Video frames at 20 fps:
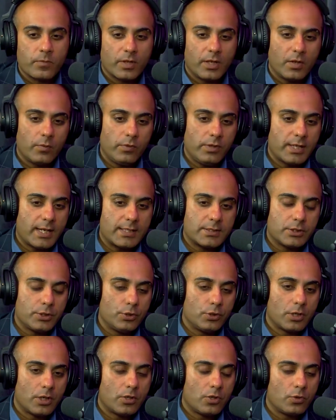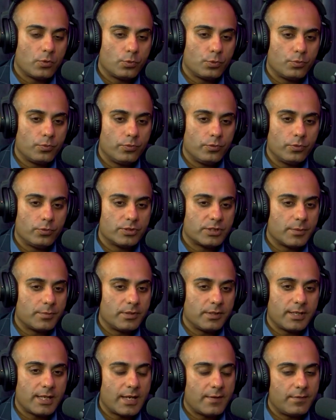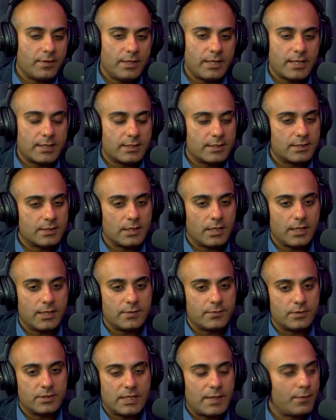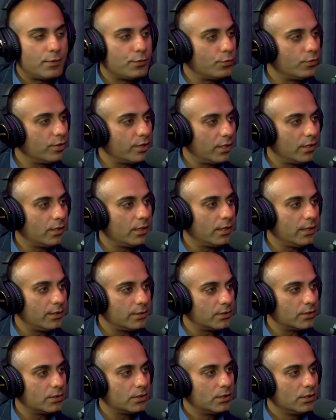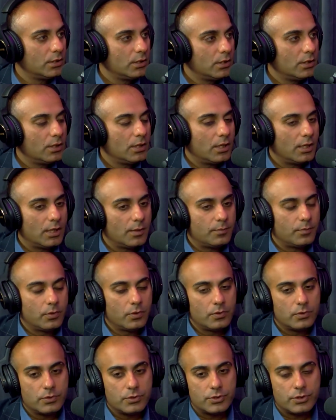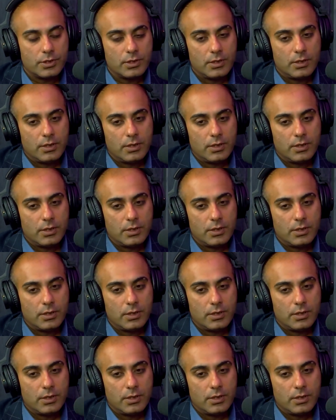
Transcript: And we ask you not to do something heavy exercise for 7 to 10 days post.